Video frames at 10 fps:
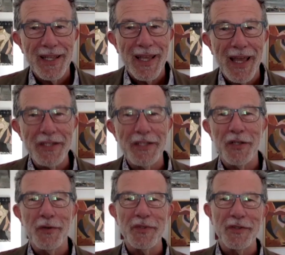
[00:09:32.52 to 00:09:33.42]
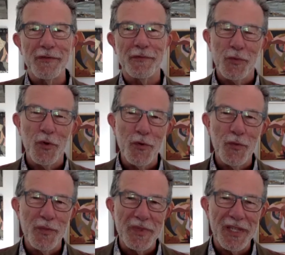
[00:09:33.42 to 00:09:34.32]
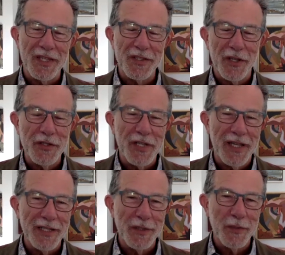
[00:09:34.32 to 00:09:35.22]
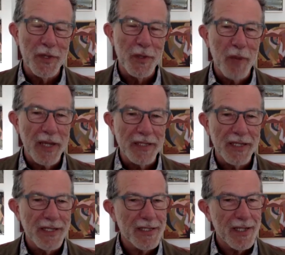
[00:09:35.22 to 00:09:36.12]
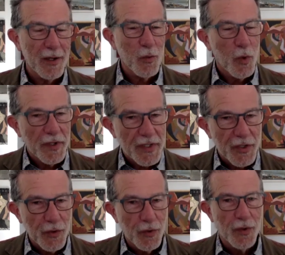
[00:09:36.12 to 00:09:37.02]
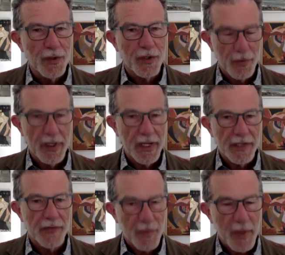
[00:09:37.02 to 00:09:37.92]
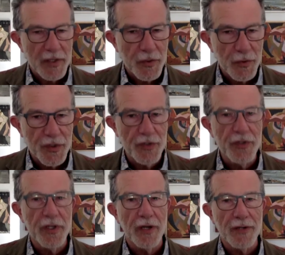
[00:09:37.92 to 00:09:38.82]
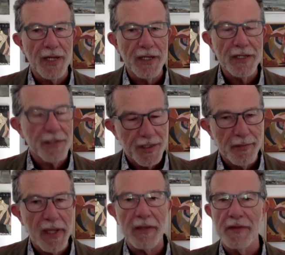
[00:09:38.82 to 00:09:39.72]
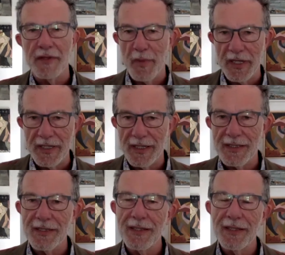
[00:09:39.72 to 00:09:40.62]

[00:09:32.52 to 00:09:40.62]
And in terms of rooms associated with the paintings, what is your creative space, your studio, like to make these paintings?